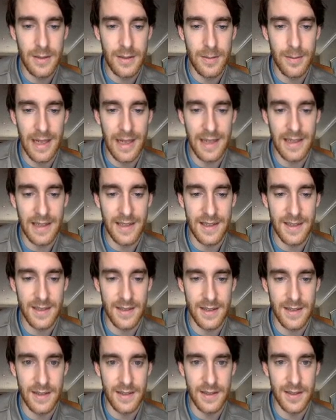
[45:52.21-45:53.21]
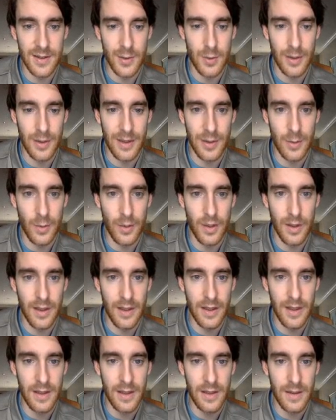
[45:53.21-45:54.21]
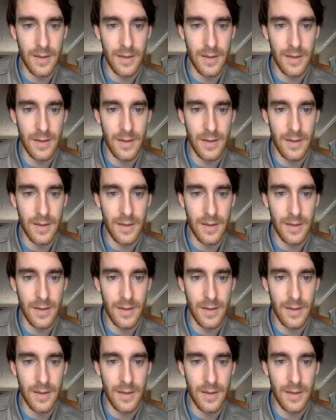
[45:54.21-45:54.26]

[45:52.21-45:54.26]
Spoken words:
past 21.